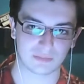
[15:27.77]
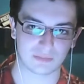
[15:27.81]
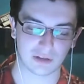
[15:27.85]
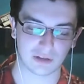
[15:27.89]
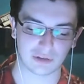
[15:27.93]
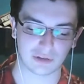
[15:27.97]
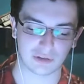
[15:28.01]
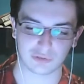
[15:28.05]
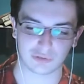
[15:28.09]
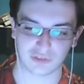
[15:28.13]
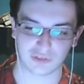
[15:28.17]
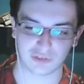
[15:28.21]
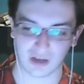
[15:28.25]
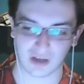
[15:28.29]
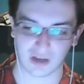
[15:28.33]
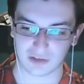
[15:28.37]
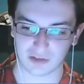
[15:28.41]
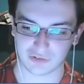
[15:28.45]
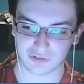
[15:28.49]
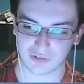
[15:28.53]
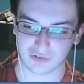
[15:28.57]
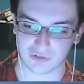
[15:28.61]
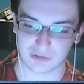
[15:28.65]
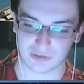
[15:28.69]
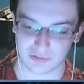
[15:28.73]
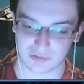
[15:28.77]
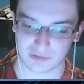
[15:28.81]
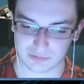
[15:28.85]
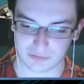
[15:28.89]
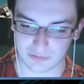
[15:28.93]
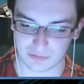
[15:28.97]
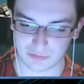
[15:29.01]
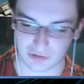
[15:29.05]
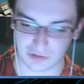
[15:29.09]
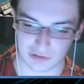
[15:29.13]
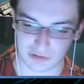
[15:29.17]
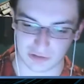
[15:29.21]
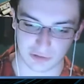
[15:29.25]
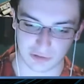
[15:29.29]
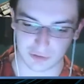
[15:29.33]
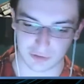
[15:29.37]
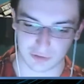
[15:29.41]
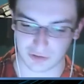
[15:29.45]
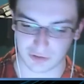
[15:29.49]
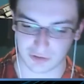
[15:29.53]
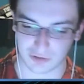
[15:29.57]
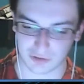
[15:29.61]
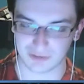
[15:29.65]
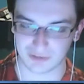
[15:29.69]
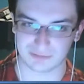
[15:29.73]
that you start to
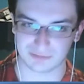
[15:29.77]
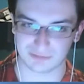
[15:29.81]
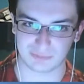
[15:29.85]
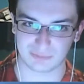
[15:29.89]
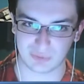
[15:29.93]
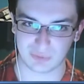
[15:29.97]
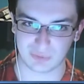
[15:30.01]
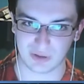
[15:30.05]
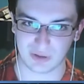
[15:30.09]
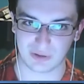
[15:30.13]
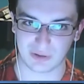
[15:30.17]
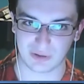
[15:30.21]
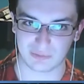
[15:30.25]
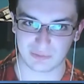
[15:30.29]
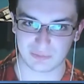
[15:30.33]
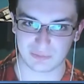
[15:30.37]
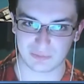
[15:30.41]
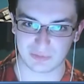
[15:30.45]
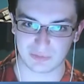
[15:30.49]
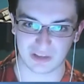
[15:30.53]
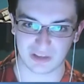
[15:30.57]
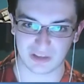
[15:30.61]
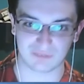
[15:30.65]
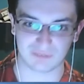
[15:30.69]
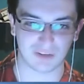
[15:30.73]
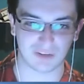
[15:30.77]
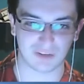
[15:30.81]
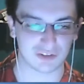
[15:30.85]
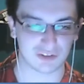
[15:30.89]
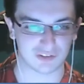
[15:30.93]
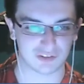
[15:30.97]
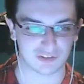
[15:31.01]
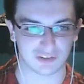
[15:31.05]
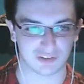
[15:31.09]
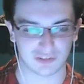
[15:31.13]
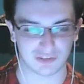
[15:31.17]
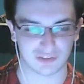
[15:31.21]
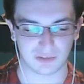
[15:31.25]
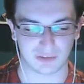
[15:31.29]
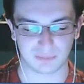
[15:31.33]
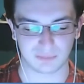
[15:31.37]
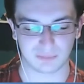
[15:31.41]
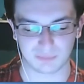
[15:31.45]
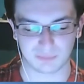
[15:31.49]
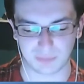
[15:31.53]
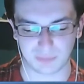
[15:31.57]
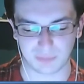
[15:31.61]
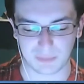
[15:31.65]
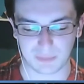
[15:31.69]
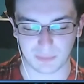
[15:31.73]
look at the advantages that
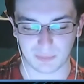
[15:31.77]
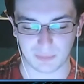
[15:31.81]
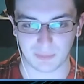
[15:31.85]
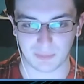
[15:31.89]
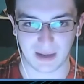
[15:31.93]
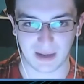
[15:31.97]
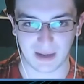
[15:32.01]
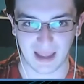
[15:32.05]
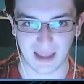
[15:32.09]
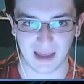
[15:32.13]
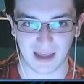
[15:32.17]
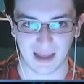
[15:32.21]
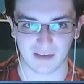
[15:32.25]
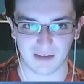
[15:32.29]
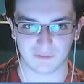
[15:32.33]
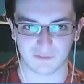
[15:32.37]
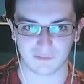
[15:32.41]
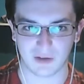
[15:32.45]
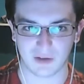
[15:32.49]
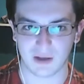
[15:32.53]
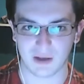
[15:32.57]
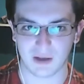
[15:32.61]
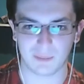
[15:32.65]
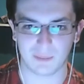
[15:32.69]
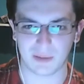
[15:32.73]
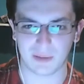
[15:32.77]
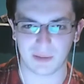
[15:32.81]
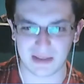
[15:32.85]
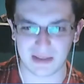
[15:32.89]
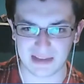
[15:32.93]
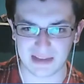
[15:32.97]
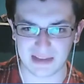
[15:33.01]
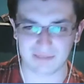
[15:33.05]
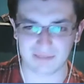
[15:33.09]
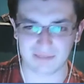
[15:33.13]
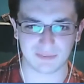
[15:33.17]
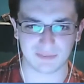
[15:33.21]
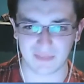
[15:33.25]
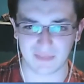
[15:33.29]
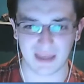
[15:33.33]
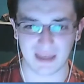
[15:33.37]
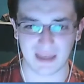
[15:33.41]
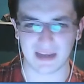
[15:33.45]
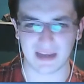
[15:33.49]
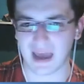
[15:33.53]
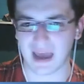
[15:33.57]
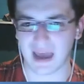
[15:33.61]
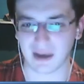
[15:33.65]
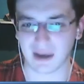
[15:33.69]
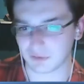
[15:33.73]
people might have. But even
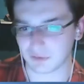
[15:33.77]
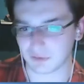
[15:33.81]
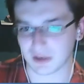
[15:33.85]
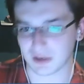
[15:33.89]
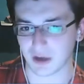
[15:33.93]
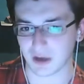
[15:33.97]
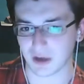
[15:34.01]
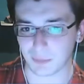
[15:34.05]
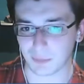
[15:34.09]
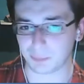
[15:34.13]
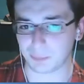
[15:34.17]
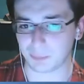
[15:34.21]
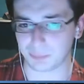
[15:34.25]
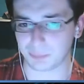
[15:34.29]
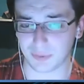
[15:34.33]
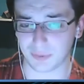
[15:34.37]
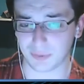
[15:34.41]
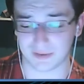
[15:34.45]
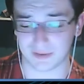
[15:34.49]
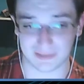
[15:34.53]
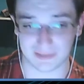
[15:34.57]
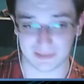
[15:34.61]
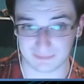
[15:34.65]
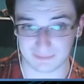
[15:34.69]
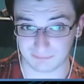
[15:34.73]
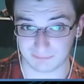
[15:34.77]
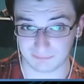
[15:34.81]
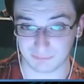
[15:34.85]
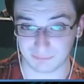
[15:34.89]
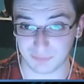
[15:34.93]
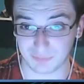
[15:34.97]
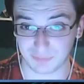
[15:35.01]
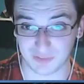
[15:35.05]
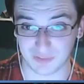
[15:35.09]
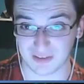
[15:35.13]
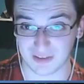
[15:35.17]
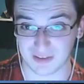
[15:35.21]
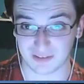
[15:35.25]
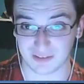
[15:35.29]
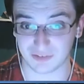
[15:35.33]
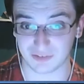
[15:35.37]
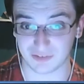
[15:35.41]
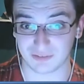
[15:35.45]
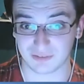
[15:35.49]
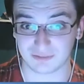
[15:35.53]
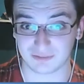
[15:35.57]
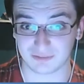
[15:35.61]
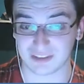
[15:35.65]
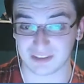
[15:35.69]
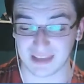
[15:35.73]
then, Audi aren't putting
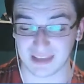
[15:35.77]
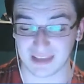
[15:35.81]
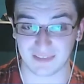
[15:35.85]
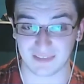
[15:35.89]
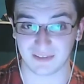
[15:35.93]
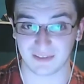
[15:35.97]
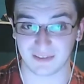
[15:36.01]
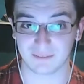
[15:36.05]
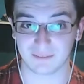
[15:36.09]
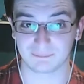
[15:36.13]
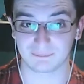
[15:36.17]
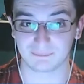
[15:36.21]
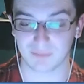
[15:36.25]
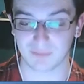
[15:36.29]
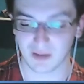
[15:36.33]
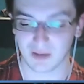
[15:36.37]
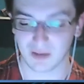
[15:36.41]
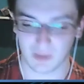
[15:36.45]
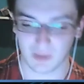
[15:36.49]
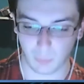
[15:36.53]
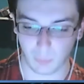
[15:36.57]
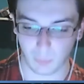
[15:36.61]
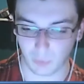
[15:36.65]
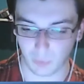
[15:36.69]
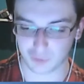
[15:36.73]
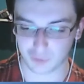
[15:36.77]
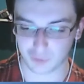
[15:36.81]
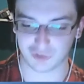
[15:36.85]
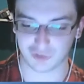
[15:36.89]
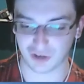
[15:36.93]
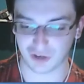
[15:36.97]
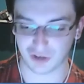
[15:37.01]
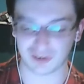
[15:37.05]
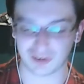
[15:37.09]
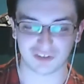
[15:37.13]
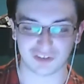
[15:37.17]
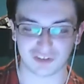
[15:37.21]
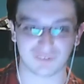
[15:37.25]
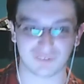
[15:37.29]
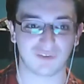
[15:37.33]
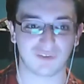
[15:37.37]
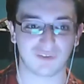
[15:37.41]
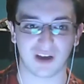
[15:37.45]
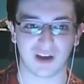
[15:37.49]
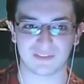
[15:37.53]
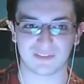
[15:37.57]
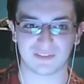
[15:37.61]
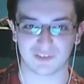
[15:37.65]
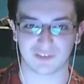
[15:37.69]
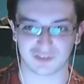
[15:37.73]
things together. What's going to
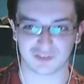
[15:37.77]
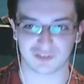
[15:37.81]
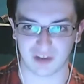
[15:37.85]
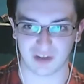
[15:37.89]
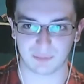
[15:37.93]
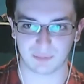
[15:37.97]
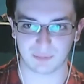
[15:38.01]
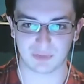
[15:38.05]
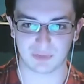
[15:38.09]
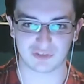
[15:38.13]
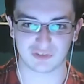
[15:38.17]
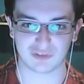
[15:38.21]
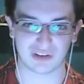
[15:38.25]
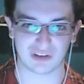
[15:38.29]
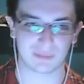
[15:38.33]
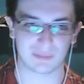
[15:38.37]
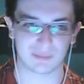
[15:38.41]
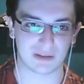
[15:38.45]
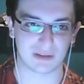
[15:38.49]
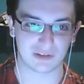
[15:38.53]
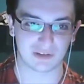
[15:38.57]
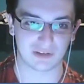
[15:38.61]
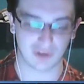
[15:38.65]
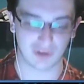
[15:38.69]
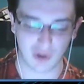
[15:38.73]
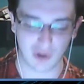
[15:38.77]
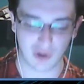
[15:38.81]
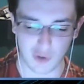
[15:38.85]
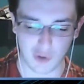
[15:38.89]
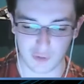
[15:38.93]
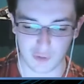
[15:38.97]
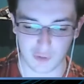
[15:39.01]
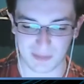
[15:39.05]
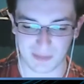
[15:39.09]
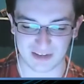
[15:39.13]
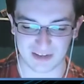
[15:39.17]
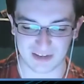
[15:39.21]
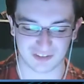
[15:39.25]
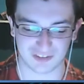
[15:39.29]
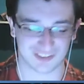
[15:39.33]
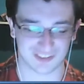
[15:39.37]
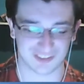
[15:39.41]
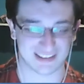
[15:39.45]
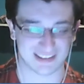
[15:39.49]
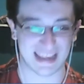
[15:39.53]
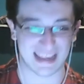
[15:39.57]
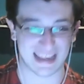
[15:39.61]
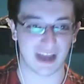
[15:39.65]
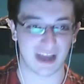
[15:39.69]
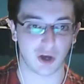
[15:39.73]
define this championship is who
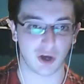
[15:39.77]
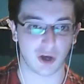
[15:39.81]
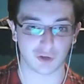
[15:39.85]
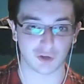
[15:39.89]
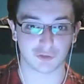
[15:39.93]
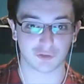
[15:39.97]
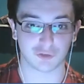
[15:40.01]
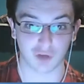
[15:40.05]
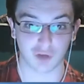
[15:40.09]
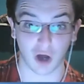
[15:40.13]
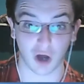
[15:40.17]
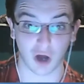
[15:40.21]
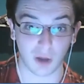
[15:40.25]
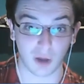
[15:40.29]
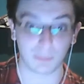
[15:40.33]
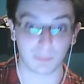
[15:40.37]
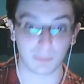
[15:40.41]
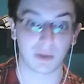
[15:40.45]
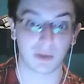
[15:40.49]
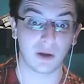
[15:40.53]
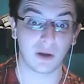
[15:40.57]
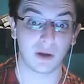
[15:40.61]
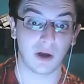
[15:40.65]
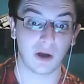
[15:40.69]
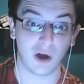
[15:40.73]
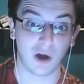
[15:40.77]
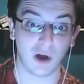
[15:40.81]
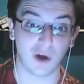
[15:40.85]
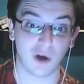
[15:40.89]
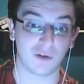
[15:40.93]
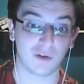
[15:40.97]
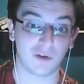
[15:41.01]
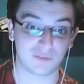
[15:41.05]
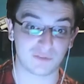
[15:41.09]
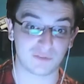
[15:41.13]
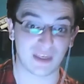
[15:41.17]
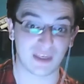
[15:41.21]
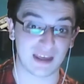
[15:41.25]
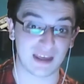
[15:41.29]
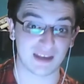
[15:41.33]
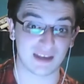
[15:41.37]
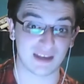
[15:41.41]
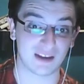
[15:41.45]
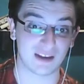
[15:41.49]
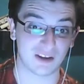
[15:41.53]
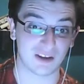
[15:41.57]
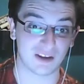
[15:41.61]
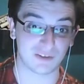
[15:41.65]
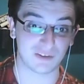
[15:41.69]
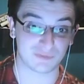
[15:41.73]
manages to get on top of
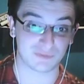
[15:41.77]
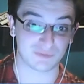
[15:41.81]
the